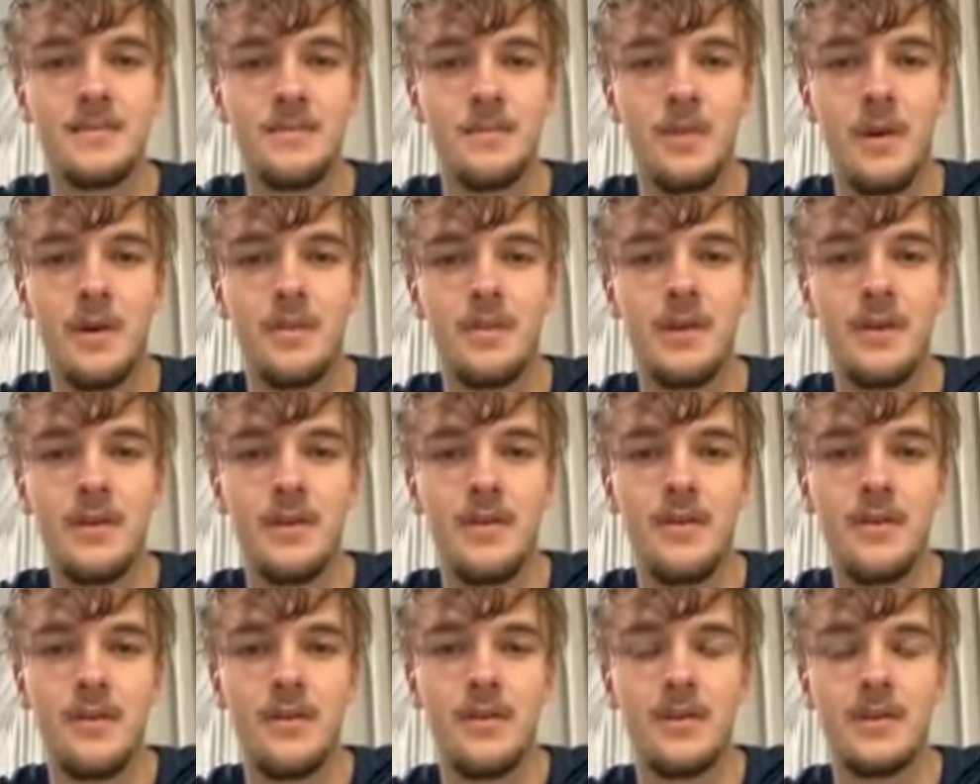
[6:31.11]
What were your
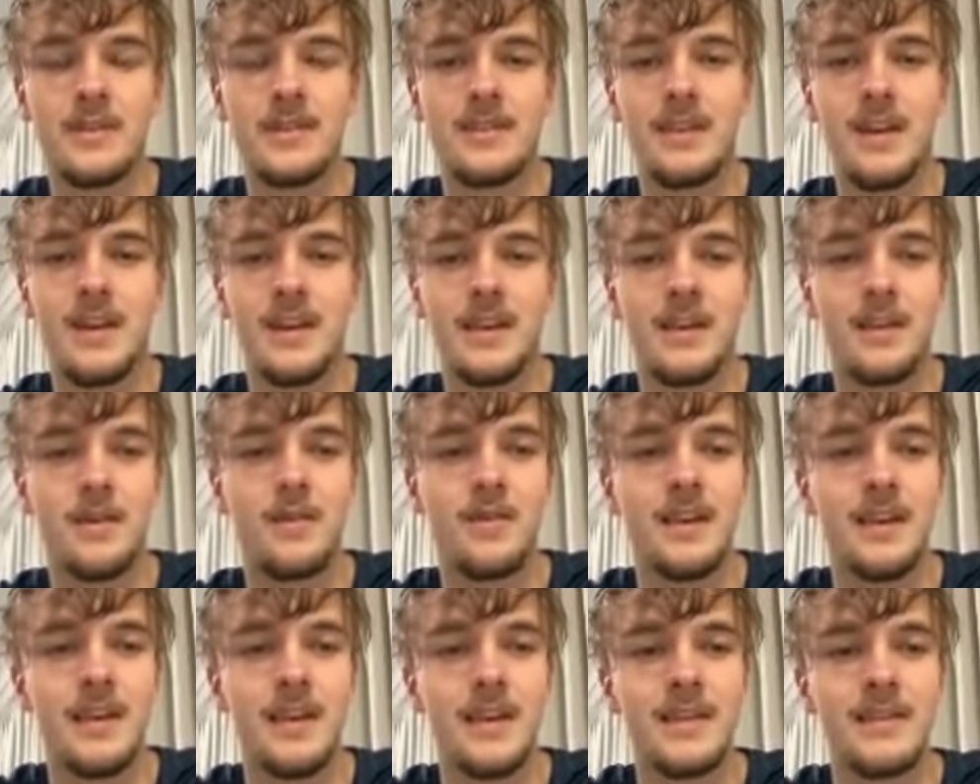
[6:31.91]
thoughts like
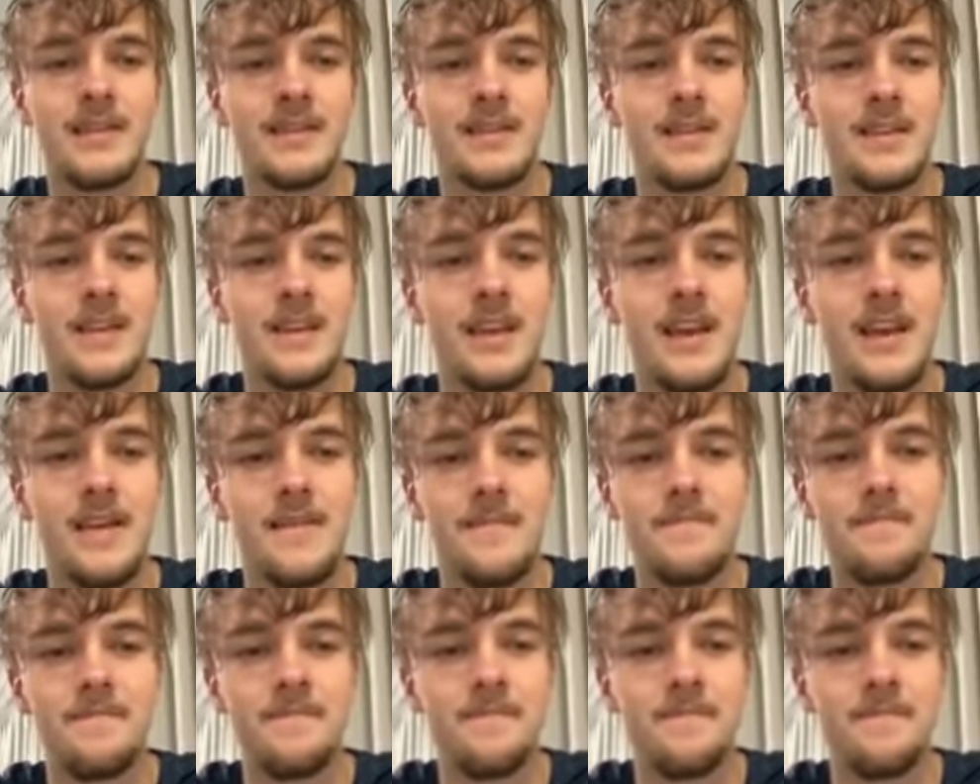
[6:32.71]
going into the game?